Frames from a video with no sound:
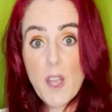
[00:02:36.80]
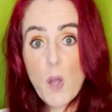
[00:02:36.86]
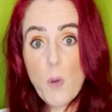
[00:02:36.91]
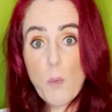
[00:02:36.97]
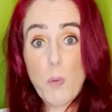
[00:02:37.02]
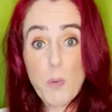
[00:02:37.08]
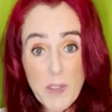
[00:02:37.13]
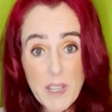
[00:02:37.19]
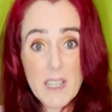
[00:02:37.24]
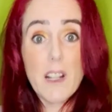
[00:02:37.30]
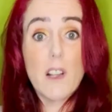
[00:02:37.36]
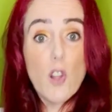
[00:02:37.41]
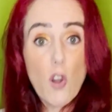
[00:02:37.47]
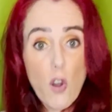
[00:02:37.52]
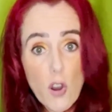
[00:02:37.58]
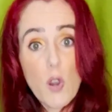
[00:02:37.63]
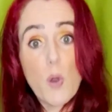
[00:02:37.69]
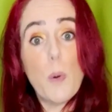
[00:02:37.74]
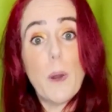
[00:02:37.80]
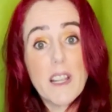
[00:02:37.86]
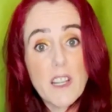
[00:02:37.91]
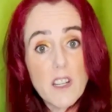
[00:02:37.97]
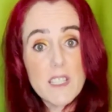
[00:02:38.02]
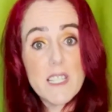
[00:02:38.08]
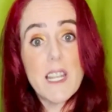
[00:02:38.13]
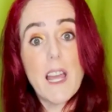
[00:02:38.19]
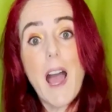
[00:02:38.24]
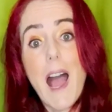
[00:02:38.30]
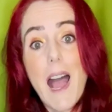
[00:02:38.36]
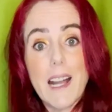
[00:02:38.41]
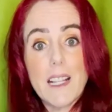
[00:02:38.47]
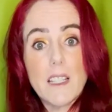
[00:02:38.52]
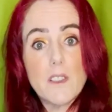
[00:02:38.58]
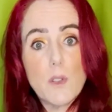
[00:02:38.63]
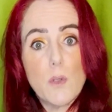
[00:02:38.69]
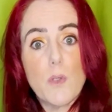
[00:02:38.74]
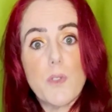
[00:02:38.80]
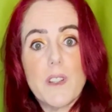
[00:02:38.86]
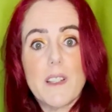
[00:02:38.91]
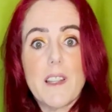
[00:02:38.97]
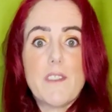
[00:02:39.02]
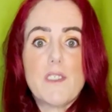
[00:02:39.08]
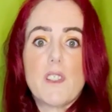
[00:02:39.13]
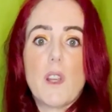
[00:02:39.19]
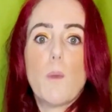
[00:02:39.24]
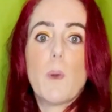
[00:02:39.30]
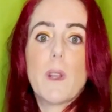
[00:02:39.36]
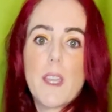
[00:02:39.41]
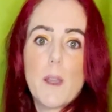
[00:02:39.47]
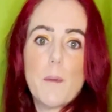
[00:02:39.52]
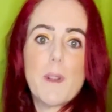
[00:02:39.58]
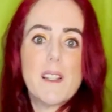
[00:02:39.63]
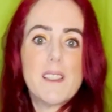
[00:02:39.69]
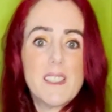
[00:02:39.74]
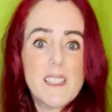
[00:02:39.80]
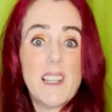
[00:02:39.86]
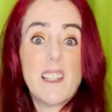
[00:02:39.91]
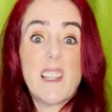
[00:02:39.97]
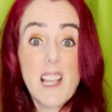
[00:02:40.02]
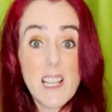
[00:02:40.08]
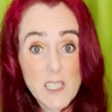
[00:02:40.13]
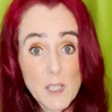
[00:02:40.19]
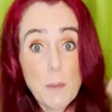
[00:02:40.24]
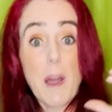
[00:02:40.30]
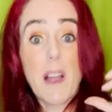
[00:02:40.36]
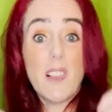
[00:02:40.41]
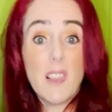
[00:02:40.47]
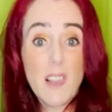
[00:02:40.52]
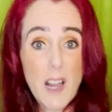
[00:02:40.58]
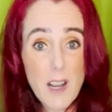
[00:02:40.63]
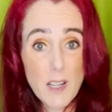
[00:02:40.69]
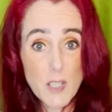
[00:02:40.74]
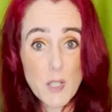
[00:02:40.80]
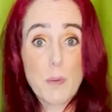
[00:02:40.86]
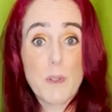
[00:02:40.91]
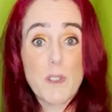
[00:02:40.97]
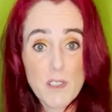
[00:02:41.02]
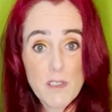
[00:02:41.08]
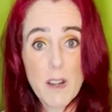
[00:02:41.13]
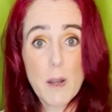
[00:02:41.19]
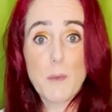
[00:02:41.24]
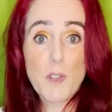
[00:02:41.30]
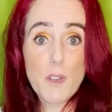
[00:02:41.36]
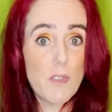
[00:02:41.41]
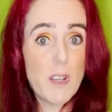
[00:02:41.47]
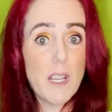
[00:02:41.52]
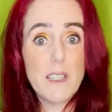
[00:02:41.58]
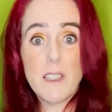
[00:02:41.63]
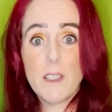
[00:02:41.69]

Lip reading: well, they're a lot quicker to handle than if someone came in and said, is my large prescription ready?